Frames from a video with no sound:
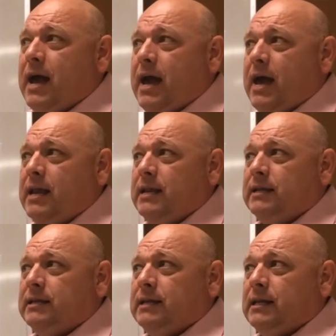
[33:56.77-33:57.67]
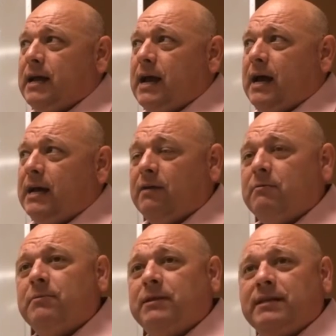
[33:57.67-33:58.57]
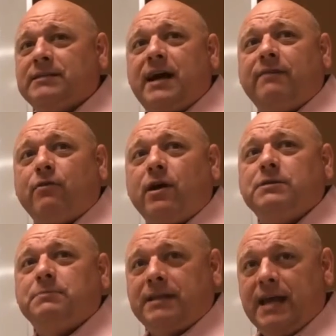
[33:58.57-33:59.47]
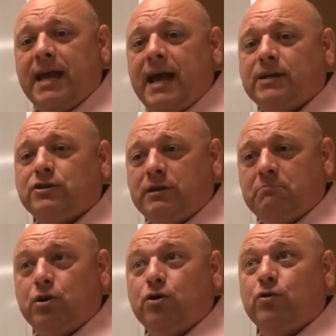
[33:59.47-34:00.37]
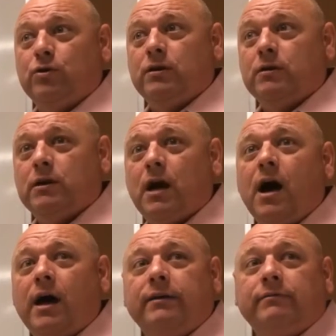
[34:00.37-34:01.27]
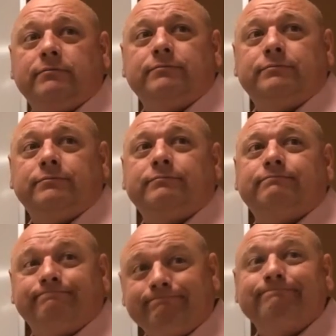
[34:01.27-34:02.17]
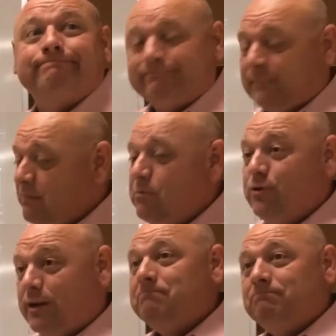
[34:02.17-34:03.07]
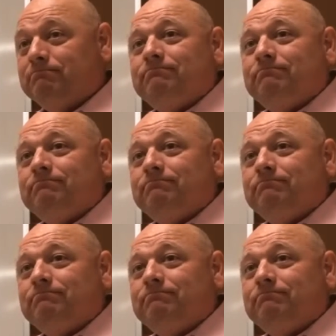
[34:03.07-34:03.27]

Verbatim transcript: And I can't remember the exact phrase, but they actually booed God. They booed him.